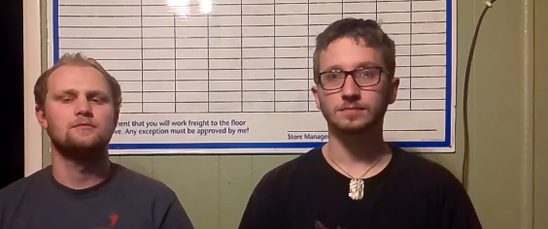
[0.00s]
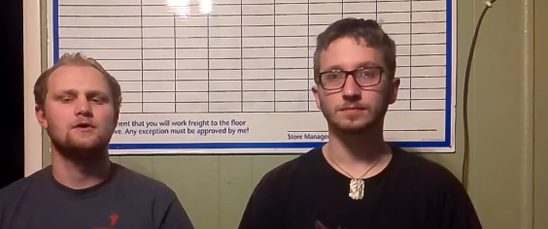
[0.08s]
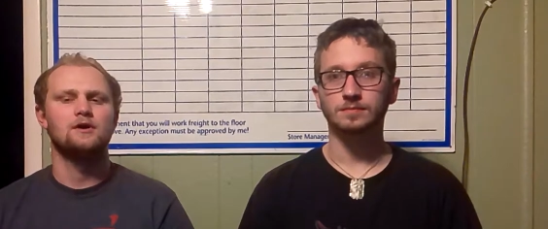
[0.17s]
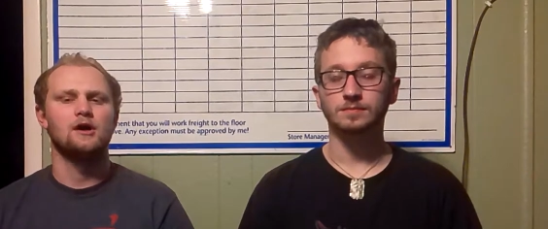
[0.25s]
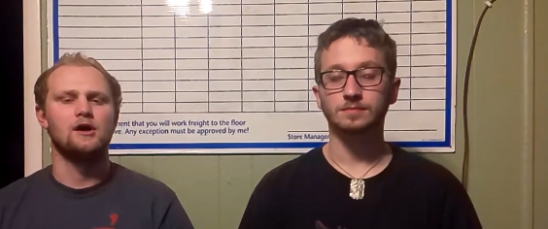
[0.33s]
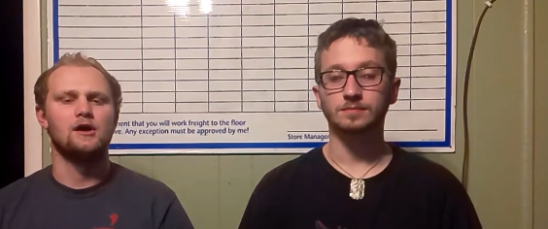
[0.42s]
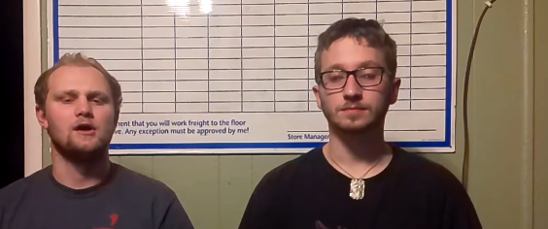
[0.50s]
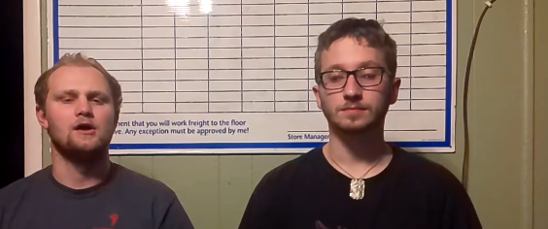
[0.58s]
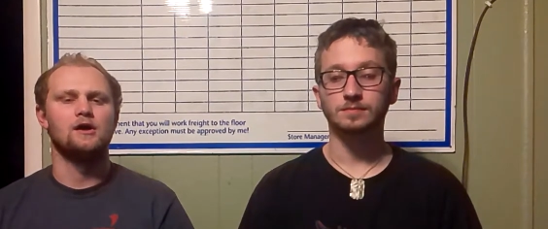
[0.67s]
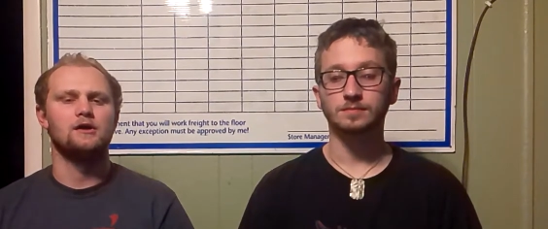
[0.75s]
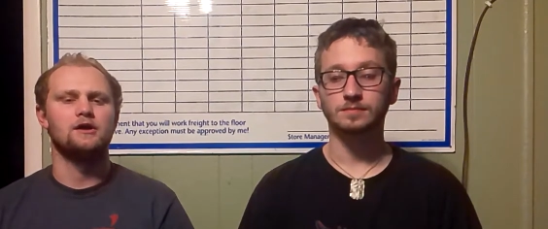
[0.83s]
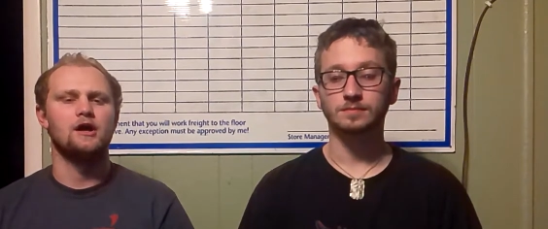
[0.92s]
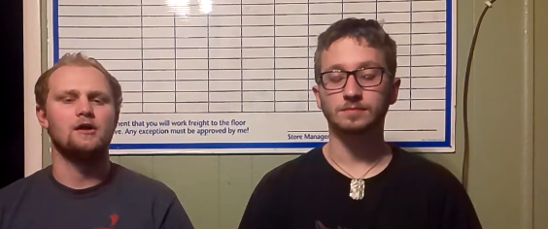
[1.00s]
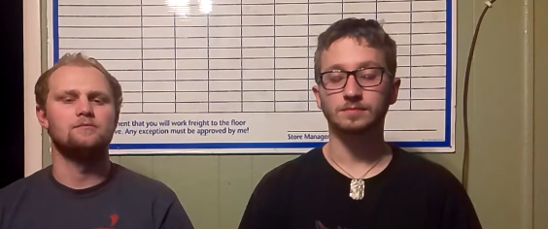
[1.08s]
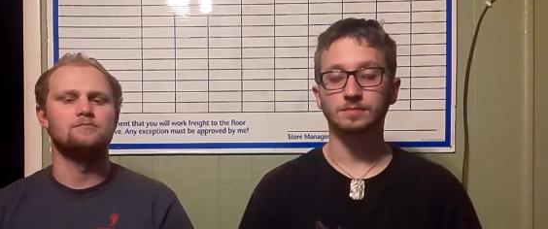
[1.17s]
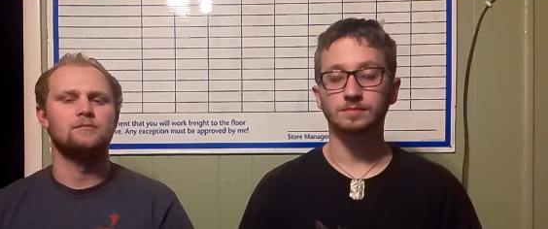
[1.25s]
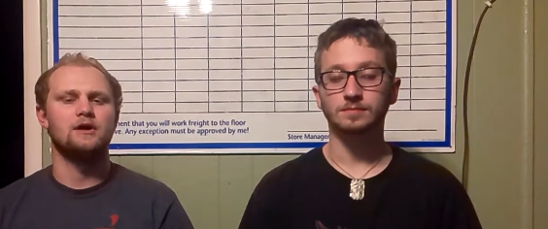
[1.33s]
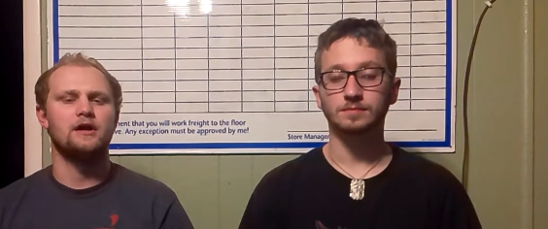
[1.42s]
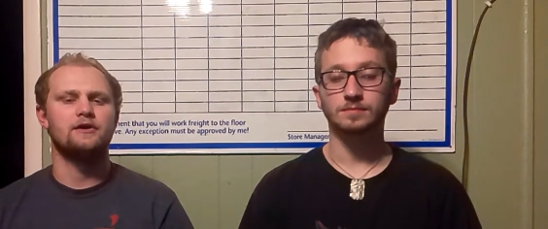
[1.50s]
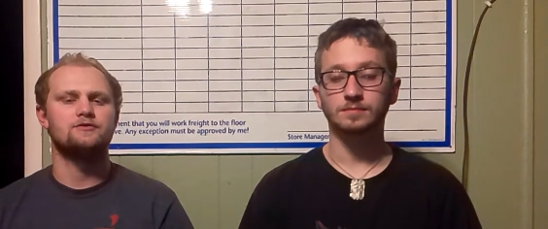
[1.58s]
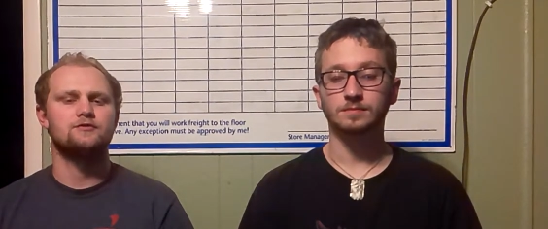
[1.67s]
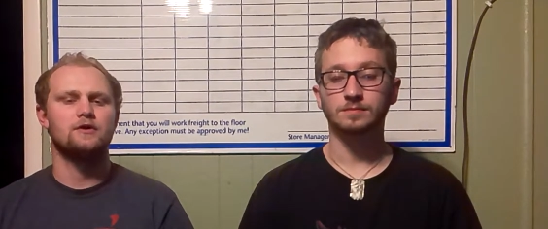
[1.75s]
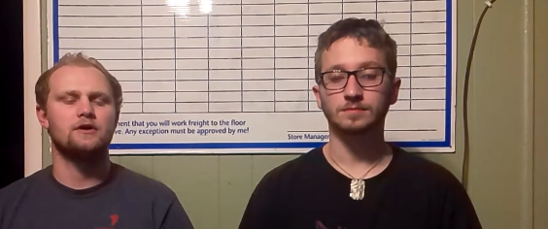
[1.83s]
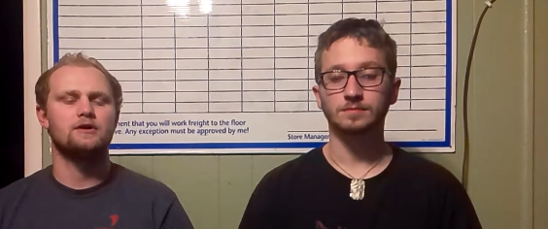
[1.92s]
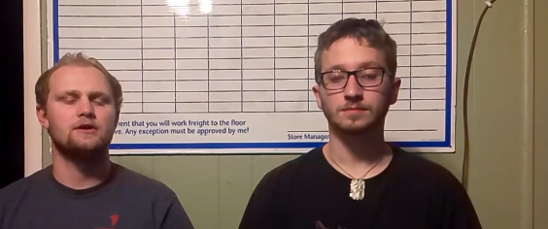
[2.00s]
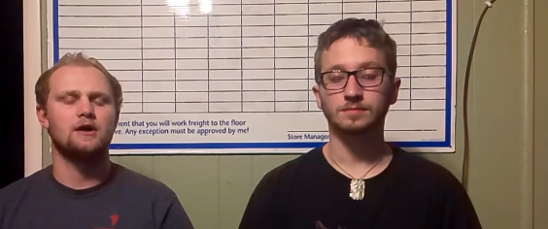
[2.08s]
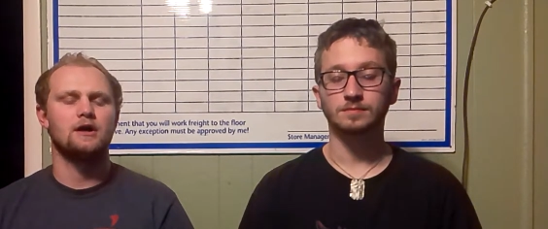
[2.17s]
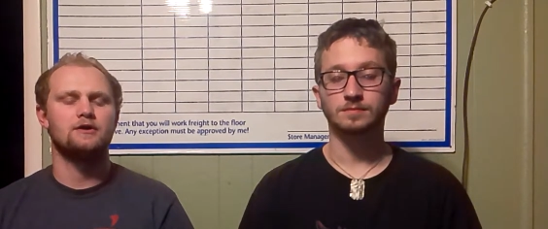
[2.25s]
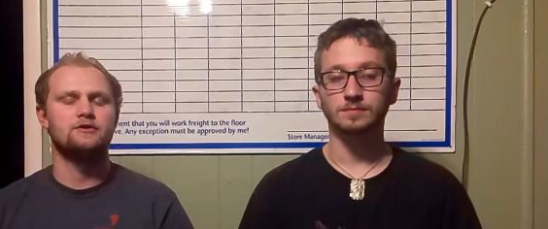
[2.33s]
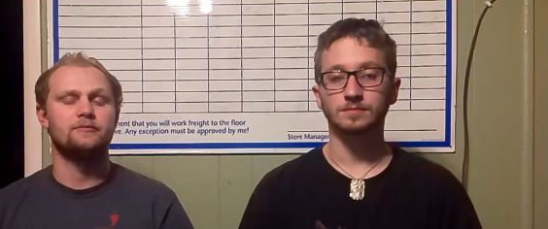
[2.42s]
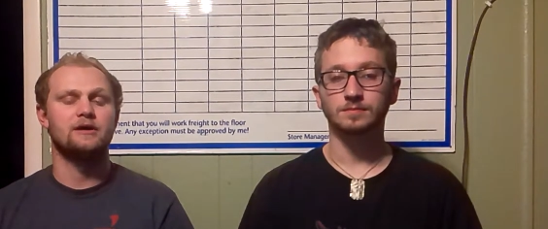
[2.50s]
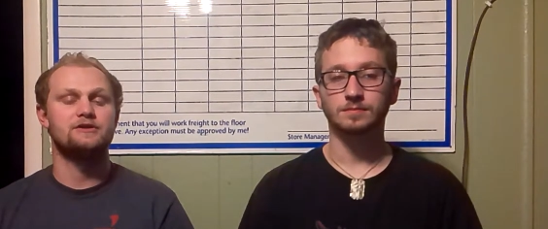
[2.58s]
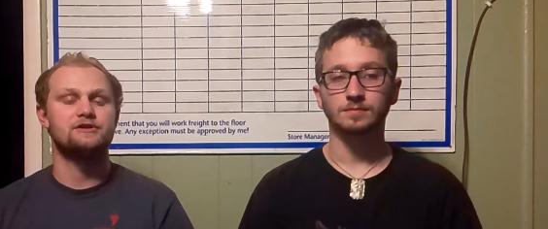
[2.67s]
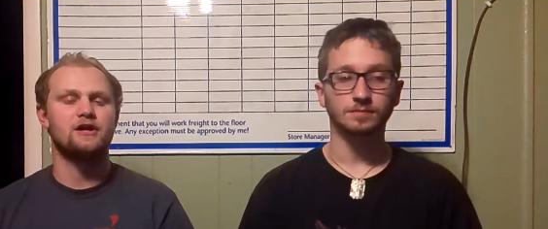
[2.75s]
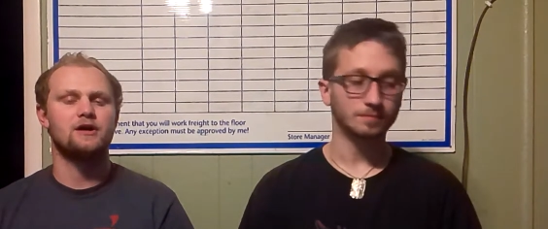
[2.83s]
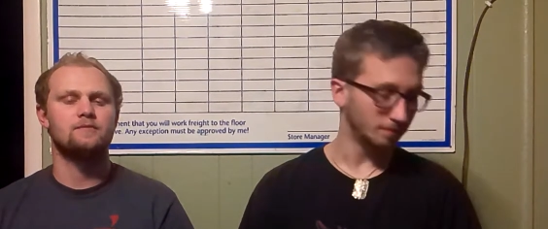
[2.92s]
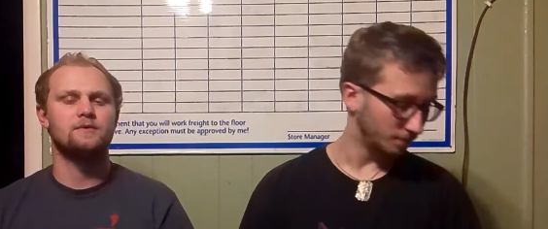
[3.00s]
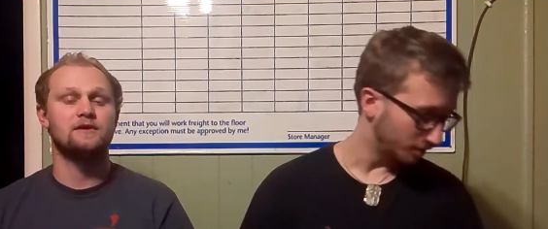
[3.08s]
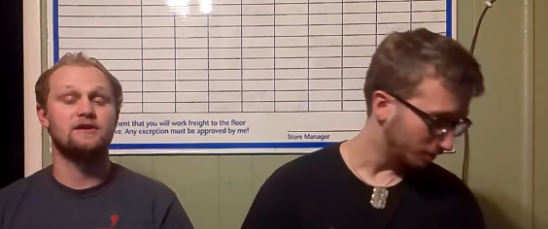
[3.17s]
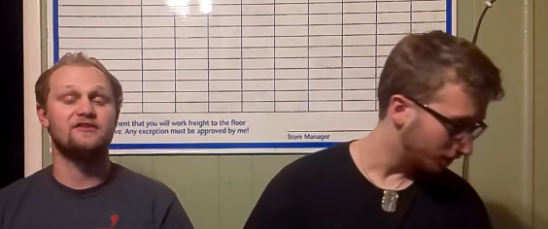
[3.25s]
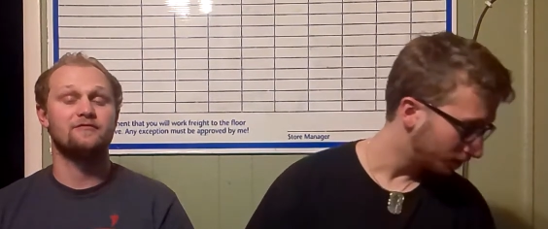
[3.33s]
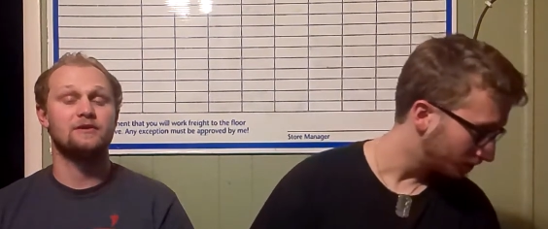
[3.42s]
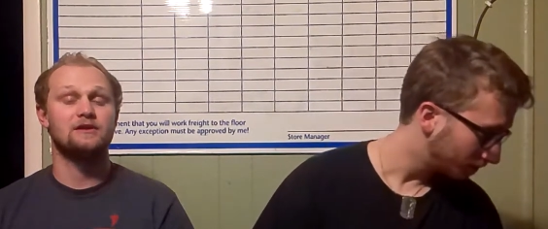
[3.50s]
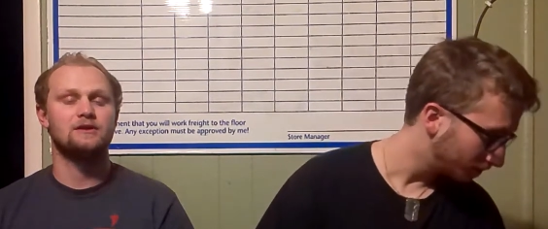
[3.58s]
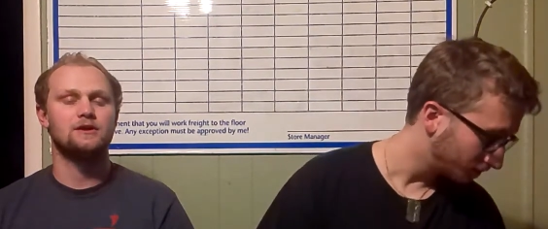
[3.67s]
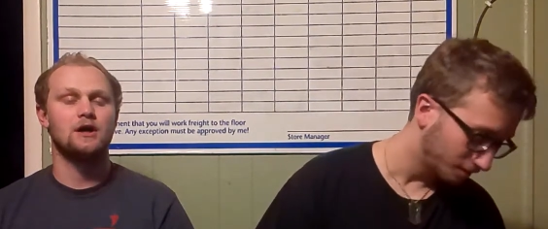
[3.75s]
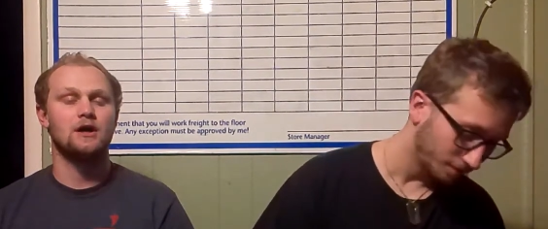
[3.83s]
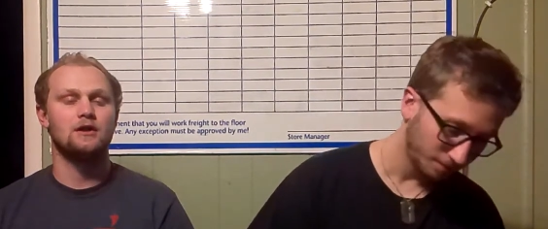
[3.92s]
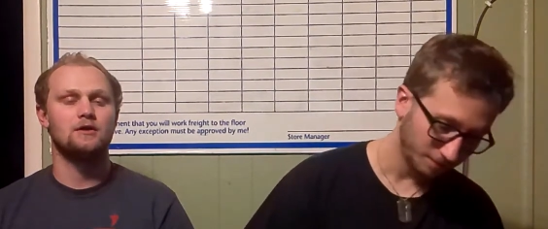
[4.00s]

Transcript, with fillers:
Speaker 1: I am an android. I do my job. Leave me alone.